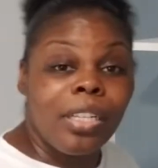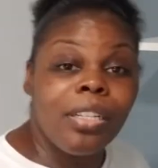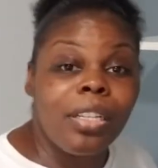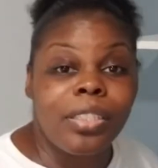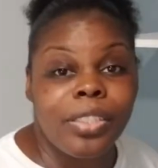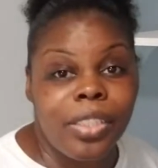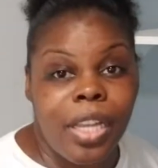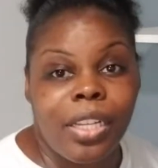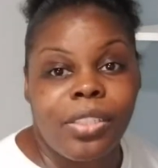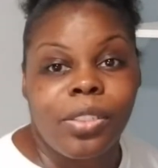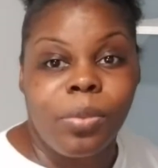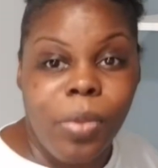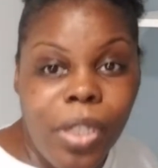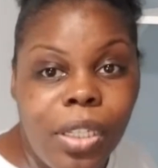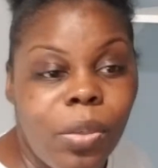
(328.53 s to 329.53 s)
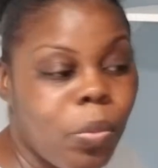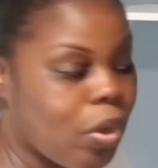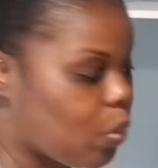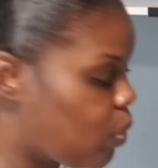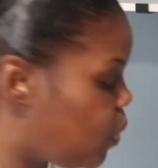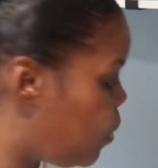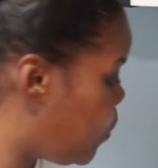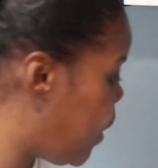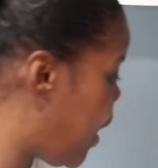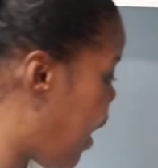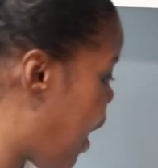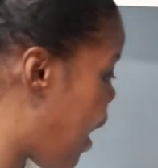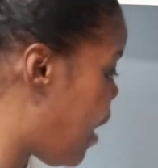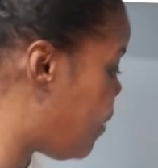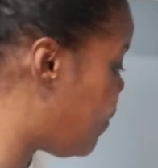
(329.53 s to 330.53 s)
looks nice. So we're gonna work with what we
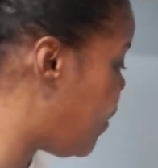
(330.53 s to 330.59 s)
have